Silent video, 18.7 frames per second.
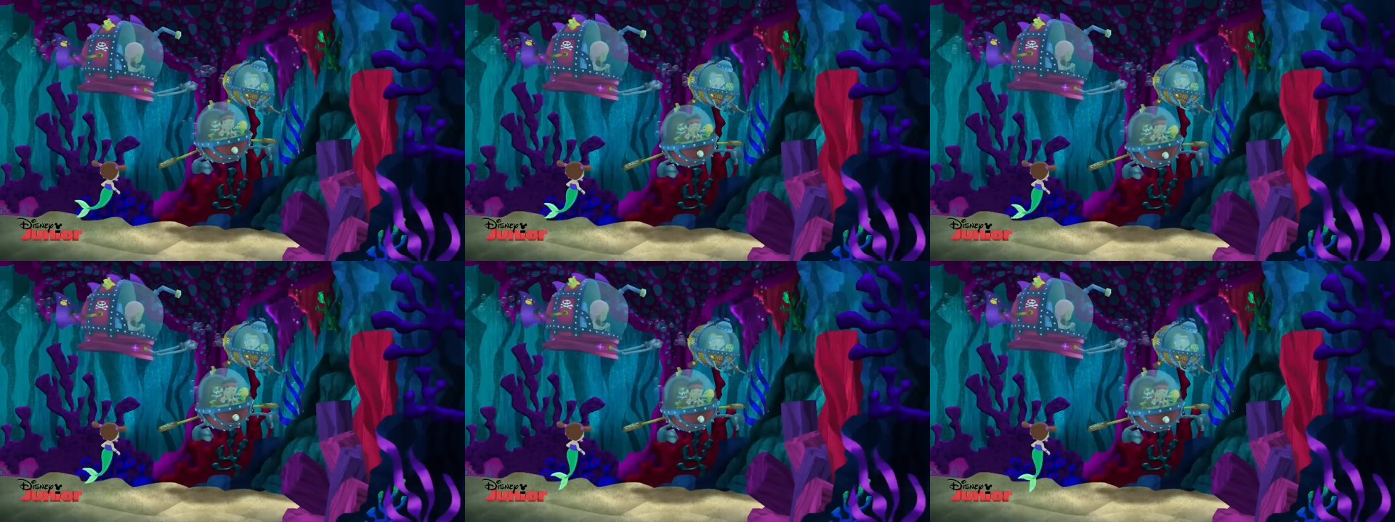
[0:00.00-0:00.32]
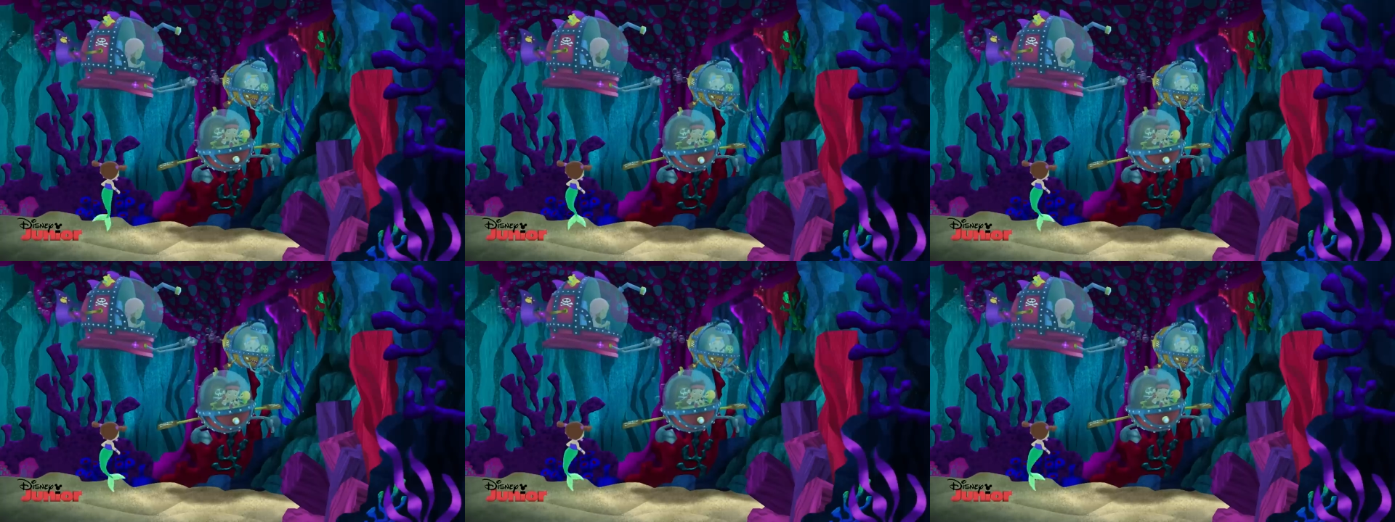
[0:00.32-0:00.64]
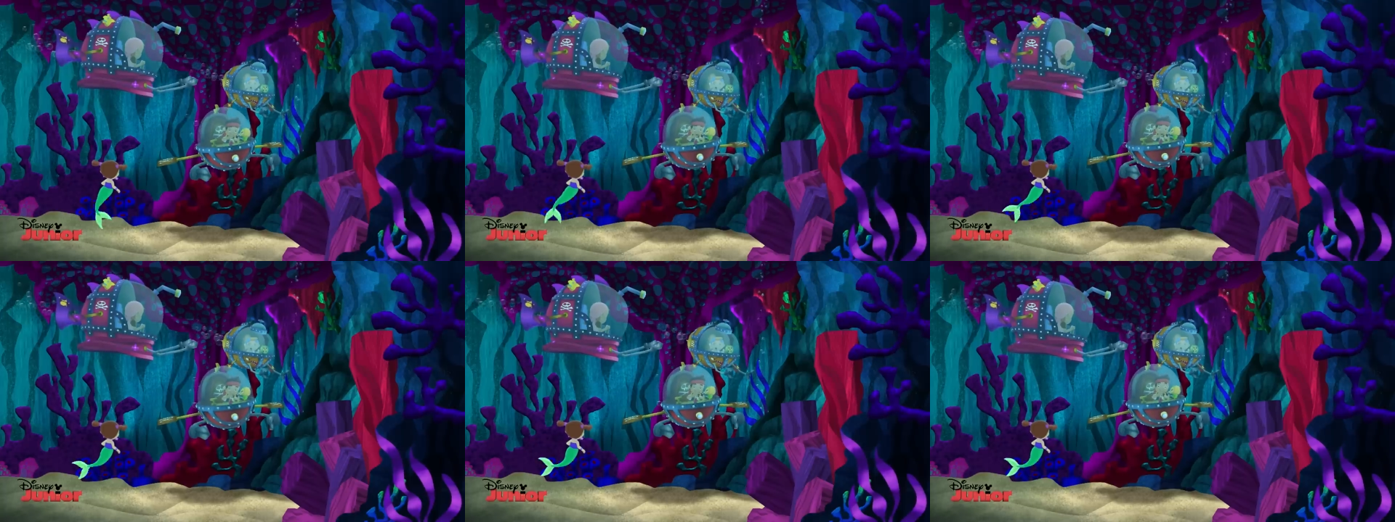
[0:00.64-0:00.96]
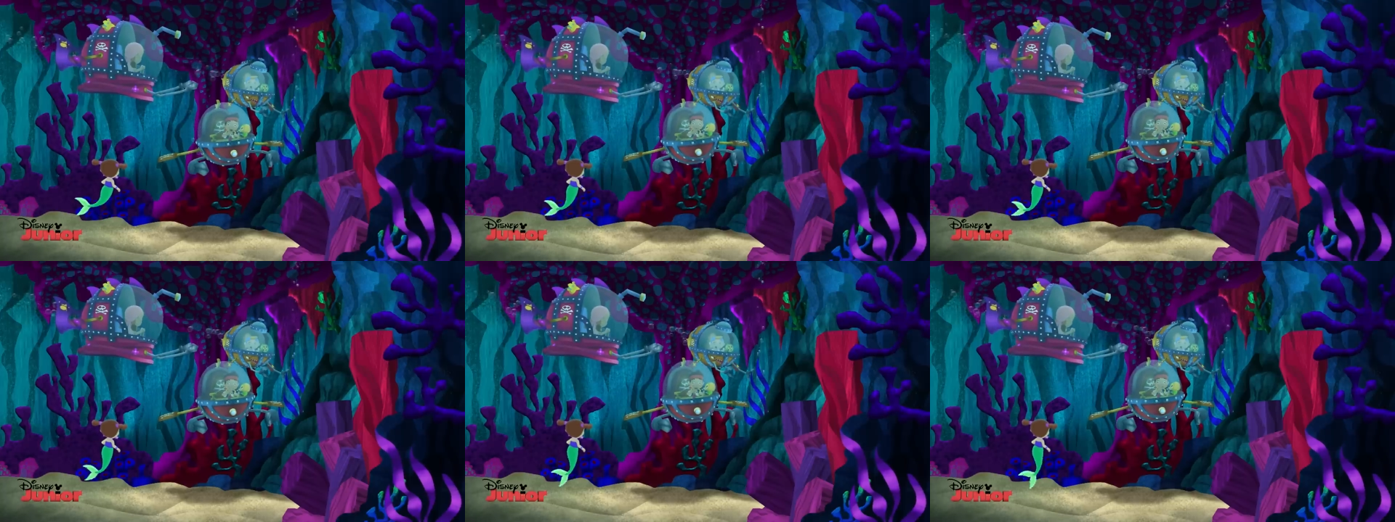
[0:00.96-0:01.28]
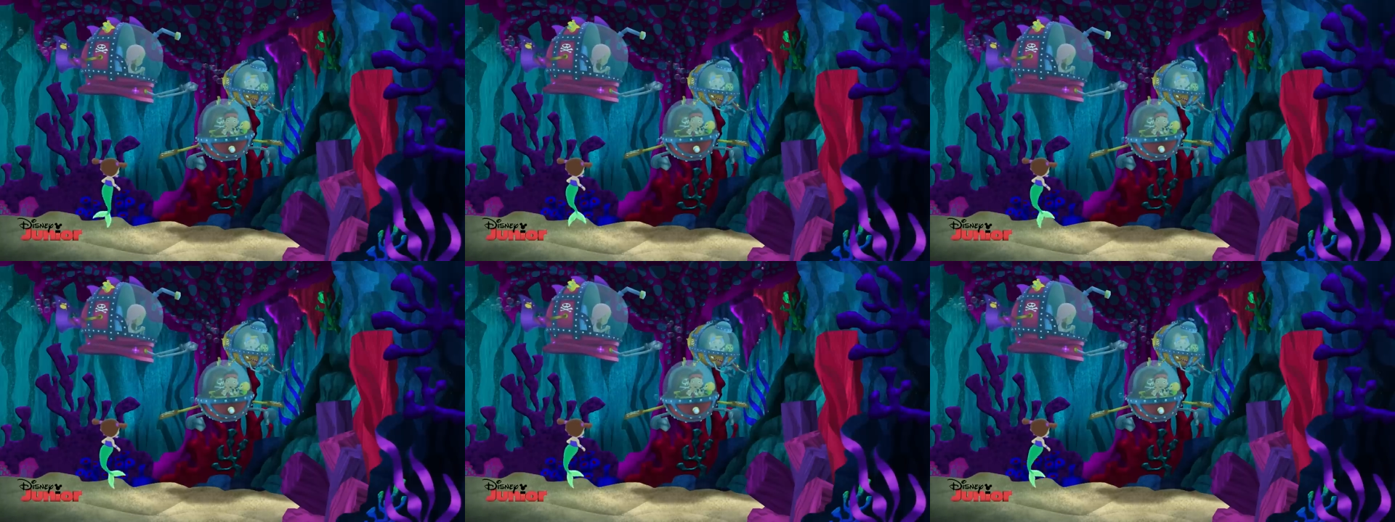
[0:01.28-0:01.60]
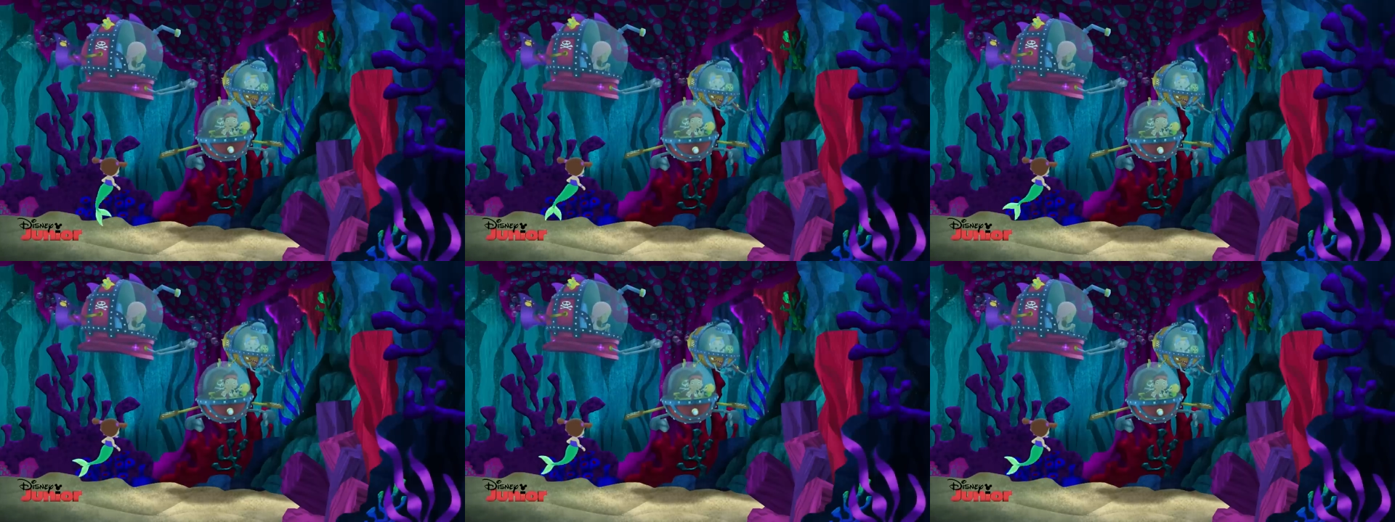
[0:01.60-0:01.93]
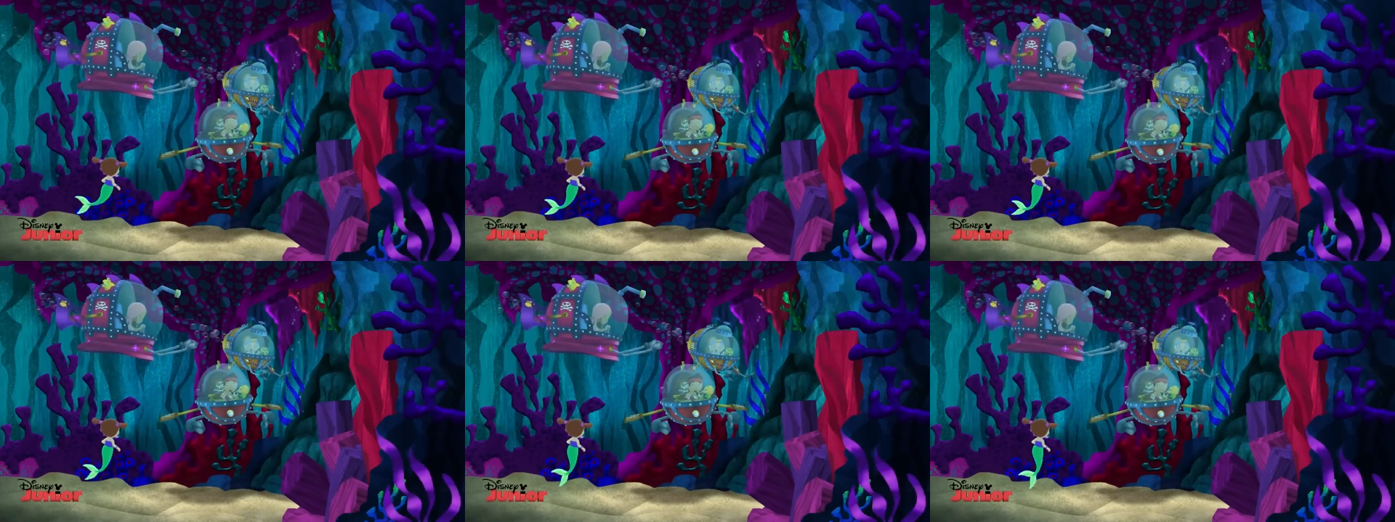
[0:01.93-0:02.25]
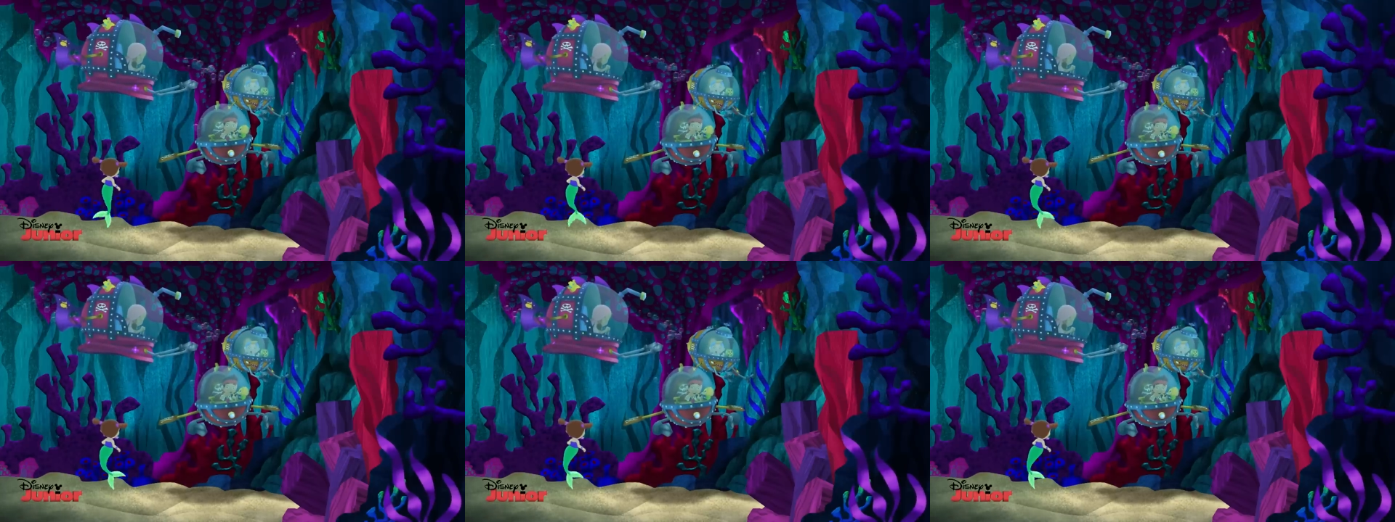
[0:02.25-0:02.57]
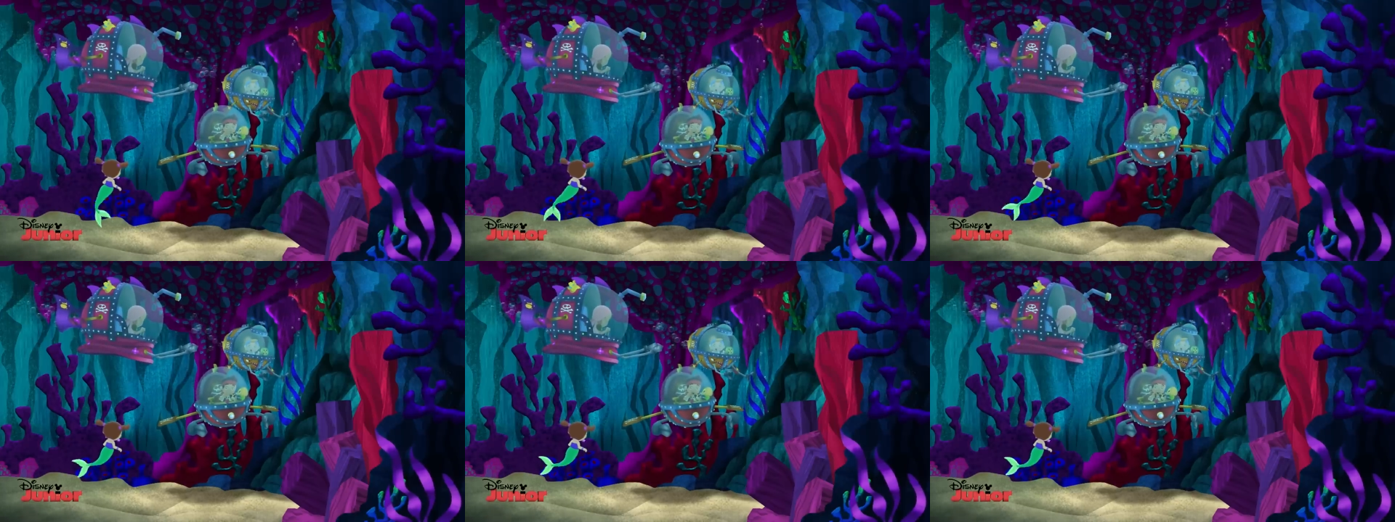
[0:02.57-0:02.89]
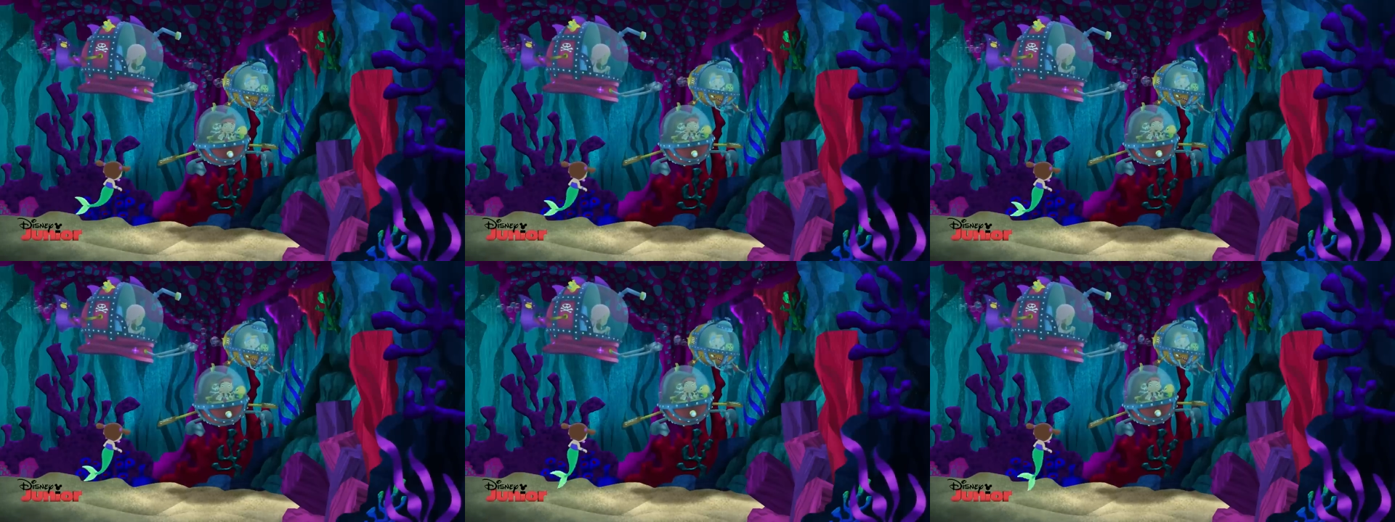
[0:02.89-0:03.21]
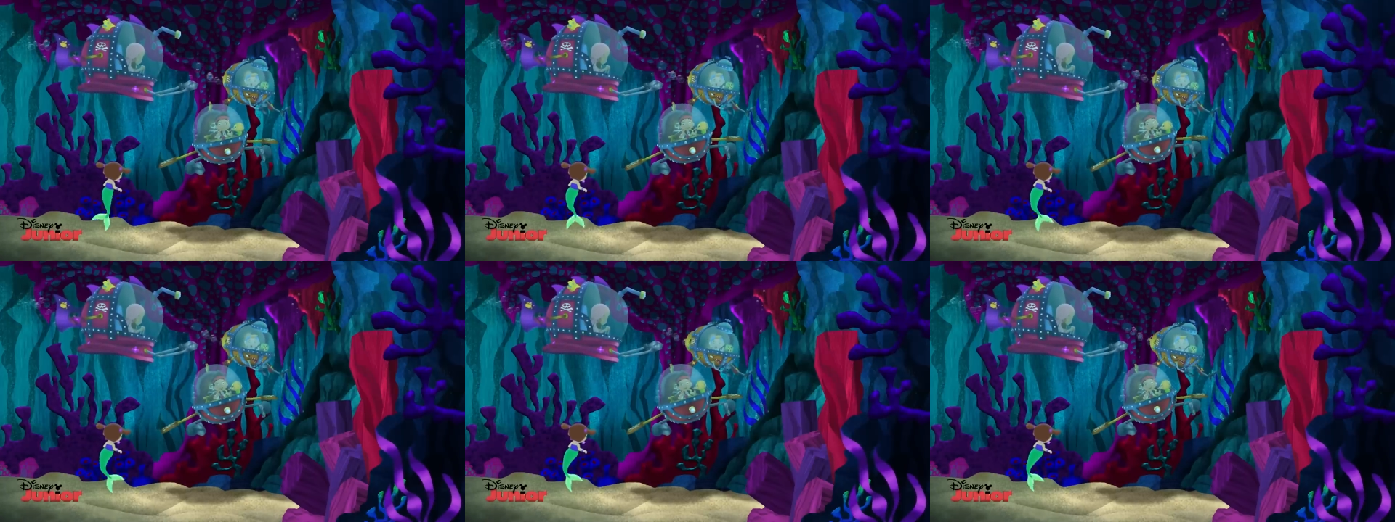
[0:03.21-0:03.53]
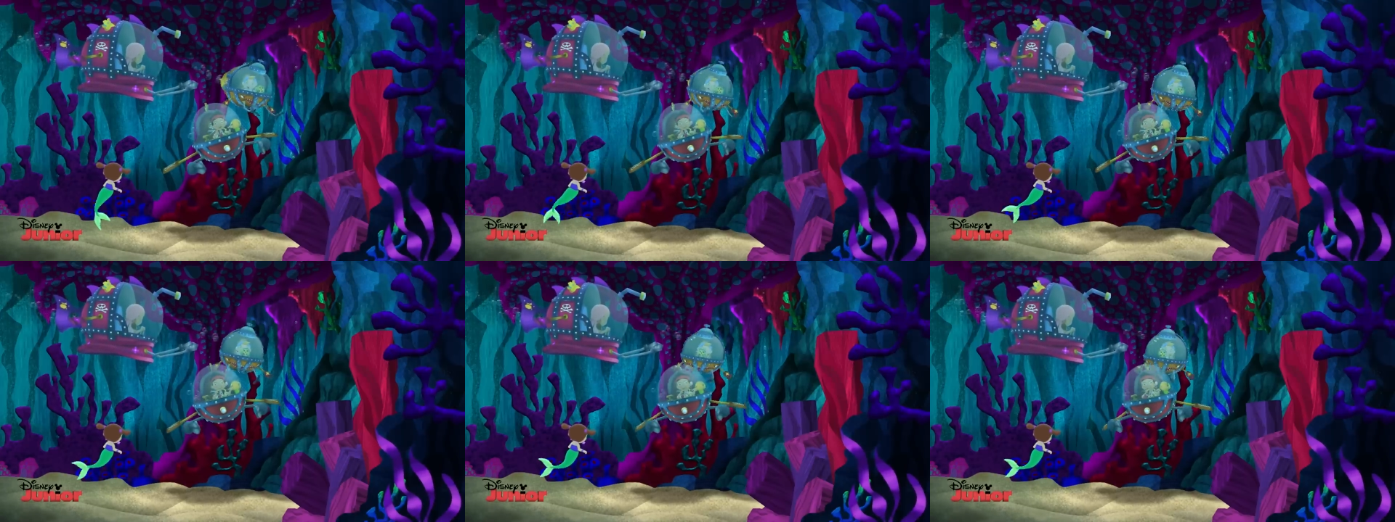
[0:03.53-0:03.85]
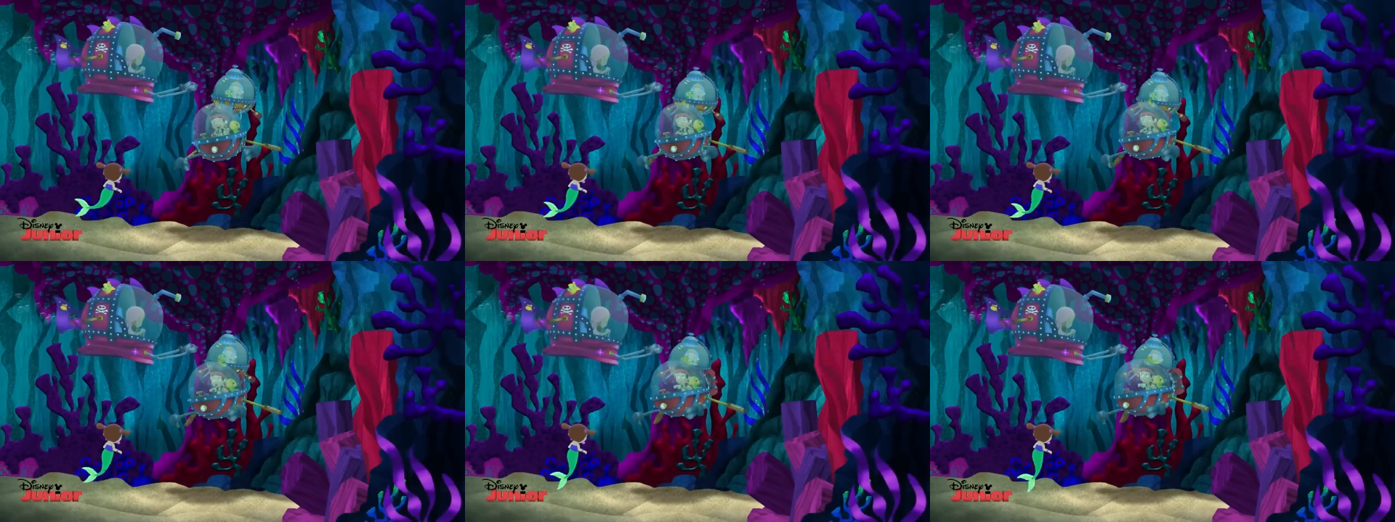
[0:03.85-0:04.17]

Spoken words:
(no speaker visible)